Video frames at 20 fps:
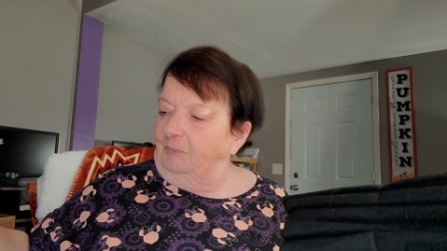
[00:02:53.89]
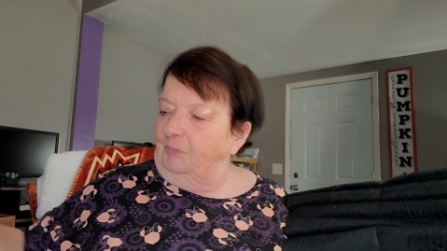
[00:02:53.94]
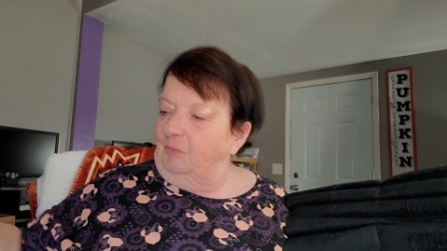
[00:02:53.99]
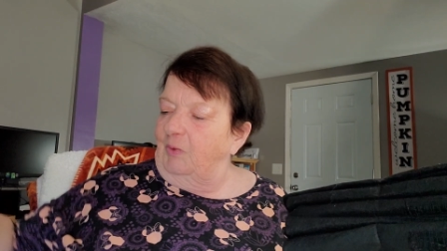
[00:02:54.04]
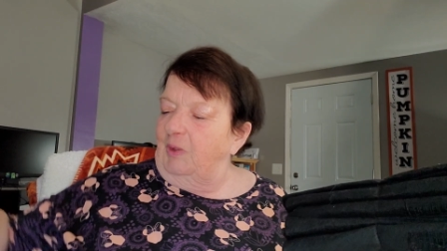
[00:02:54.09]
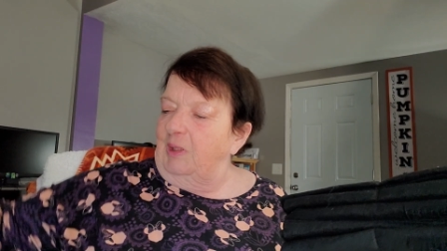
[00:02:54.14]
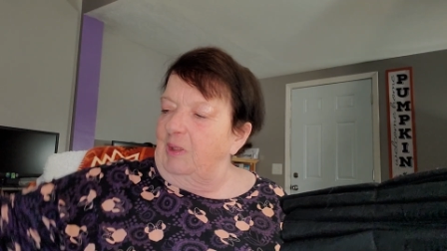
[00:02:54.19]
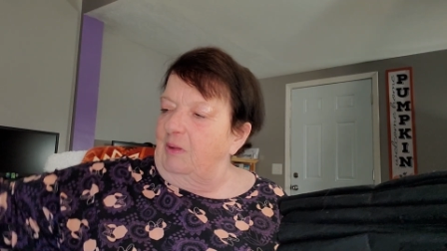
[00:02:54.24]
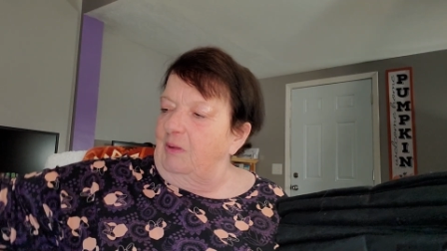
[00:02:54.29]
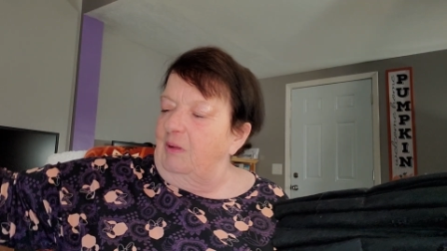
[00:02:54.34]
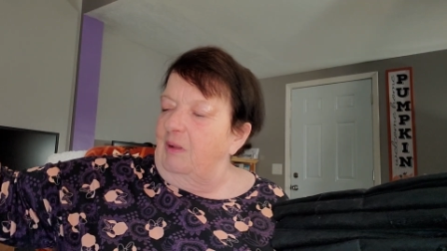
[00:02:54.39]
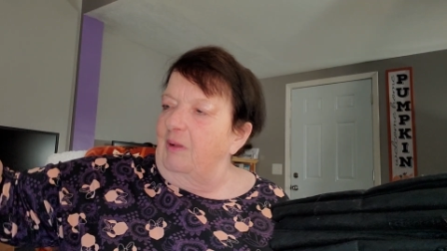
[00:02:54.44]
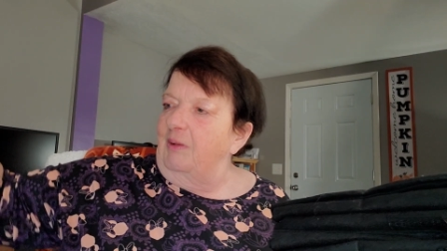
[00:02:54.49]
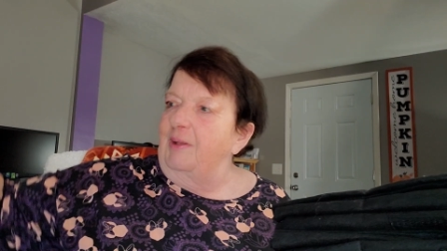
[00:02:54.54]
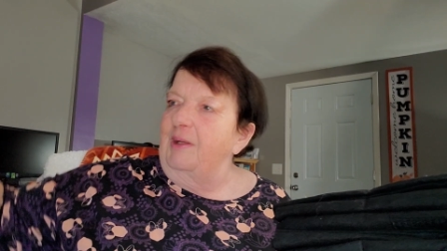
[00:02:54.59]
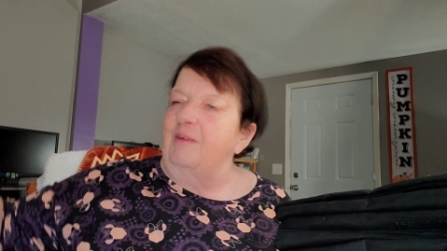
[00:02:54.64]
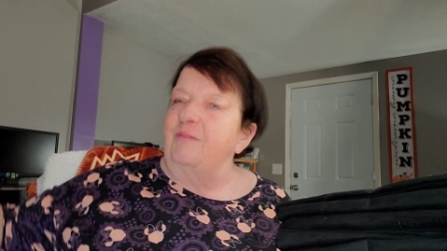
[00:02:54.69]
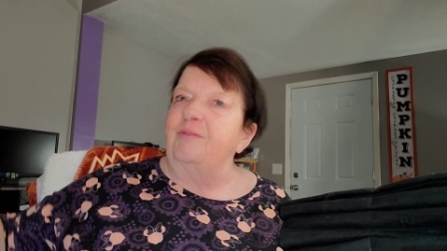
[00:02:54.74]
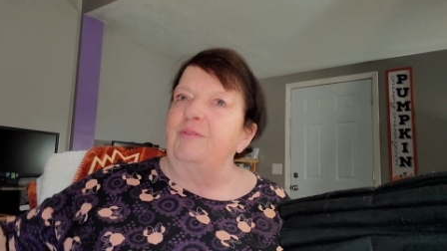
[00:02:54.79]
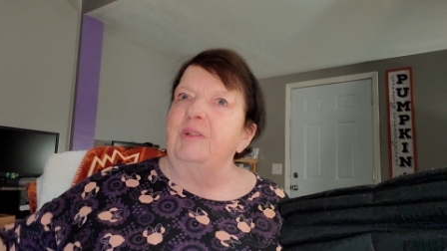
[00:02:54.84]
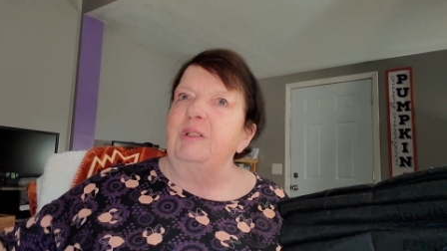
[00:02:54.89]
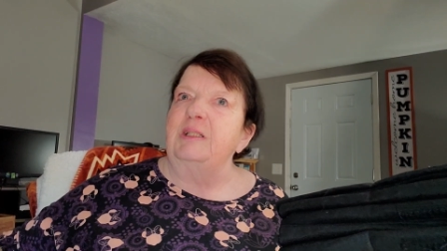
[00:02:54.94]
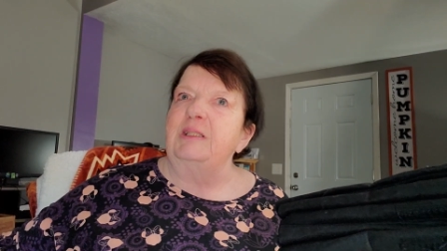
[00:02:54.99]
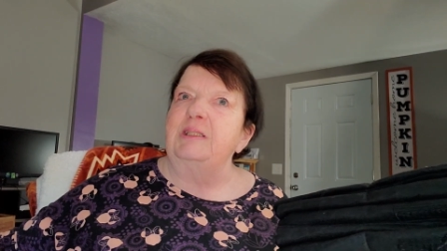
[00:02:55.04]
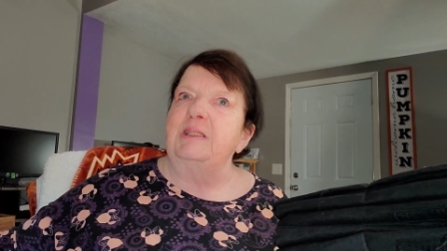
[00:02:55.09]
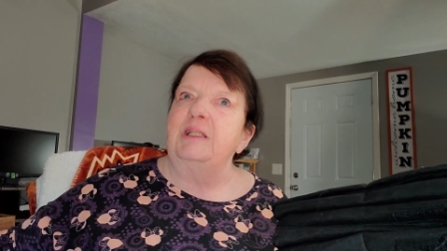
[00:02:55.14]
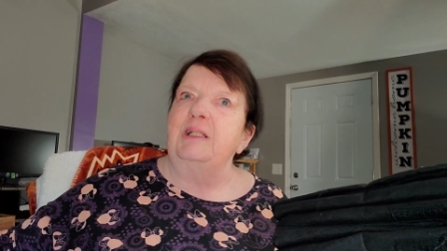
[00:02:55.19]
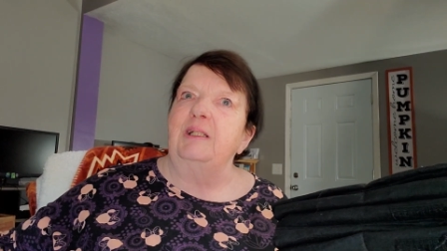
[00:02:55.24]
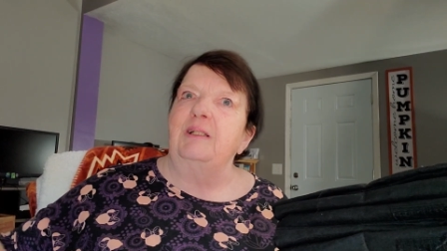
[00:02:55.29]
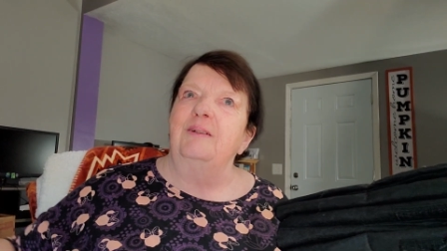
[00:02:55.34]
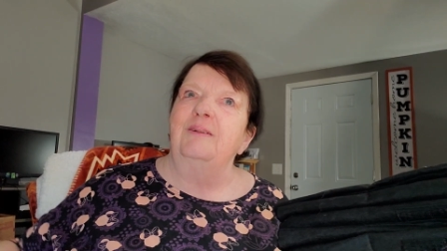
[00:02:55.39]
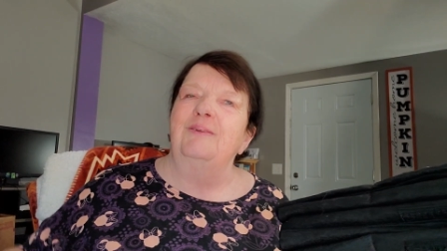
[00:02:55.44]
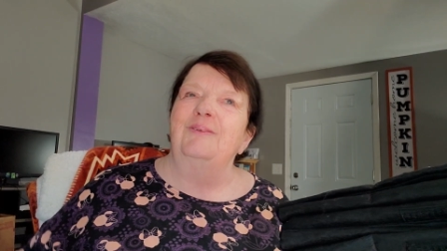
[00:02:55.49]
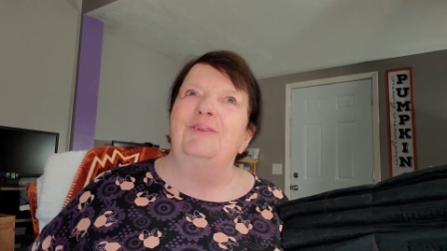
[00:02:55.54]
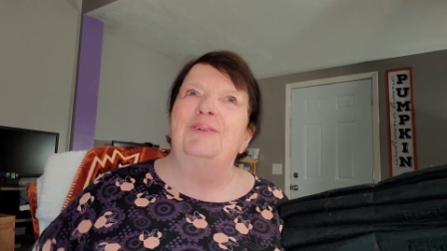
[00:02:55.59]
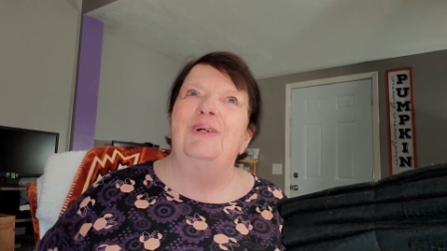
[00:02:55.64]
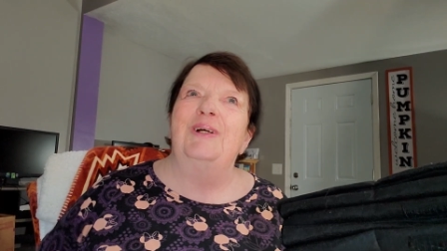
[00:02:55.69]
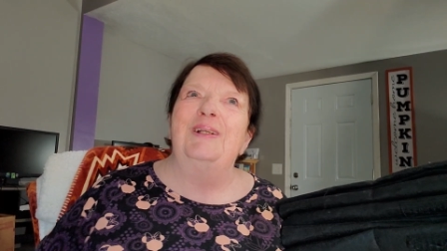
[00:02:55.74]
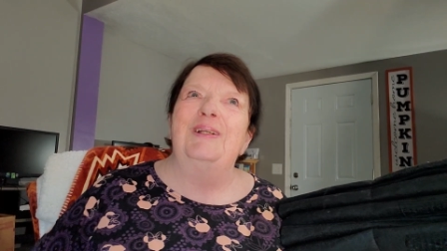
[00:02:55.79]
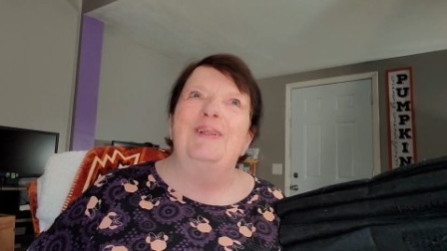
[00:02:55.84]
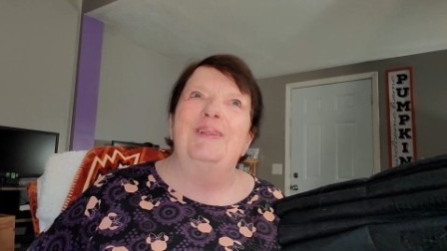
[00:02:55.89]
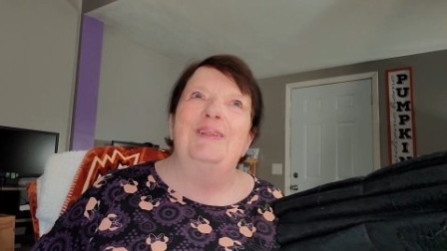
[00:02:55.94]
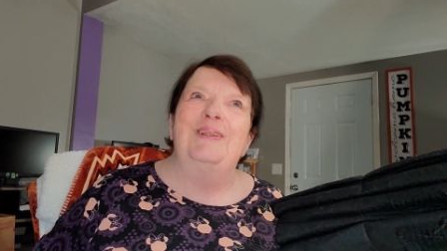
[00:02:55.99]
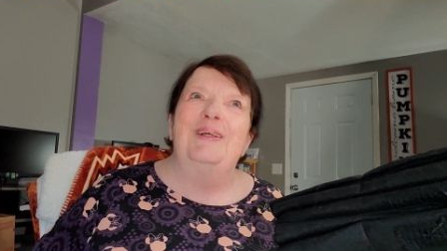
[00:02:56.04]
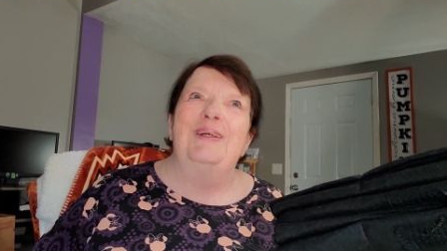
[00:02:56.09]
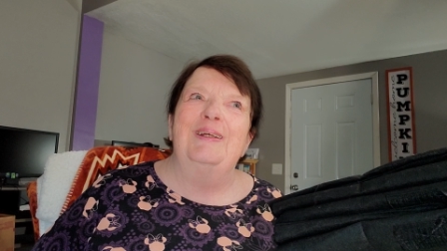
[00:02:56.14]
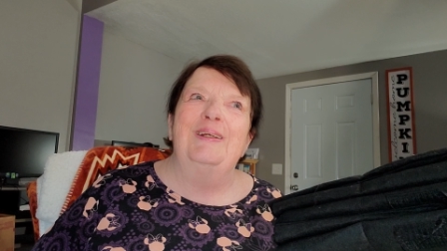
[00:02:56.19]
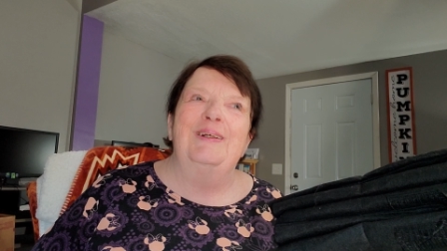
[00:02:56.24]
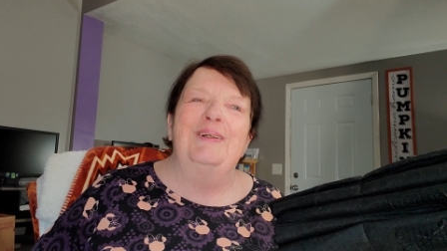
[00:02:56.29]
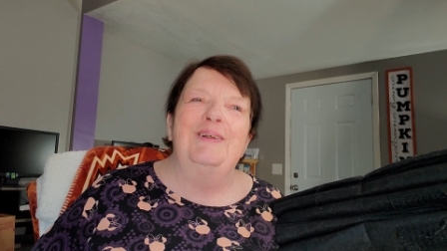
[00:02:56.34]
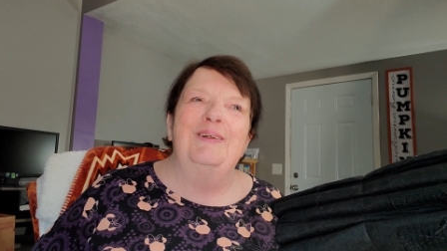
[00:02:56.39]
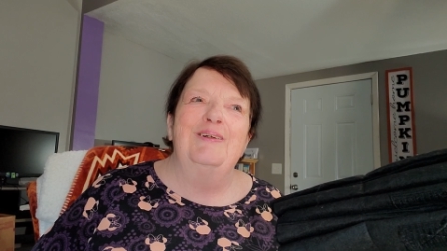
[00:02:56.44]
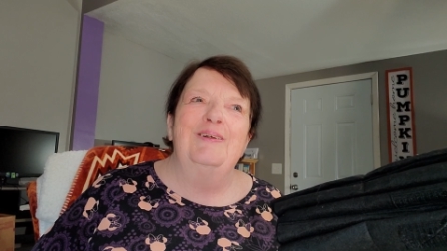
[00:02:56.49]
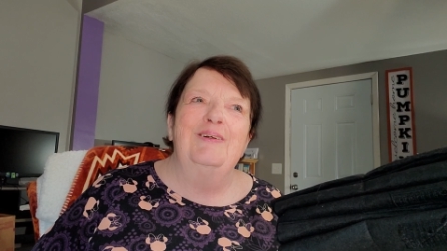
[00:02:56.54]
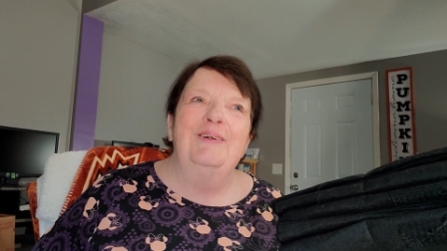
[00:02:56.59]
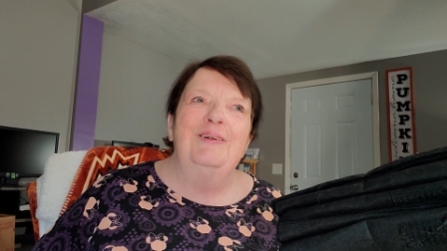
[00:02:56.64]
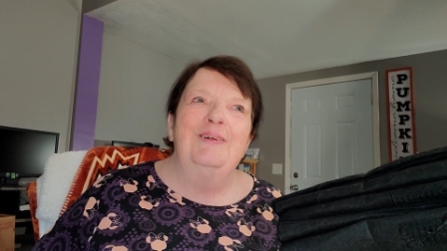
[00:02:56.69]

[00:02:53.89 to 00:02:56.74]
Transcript: what do you call that fencing? I'm trying to think.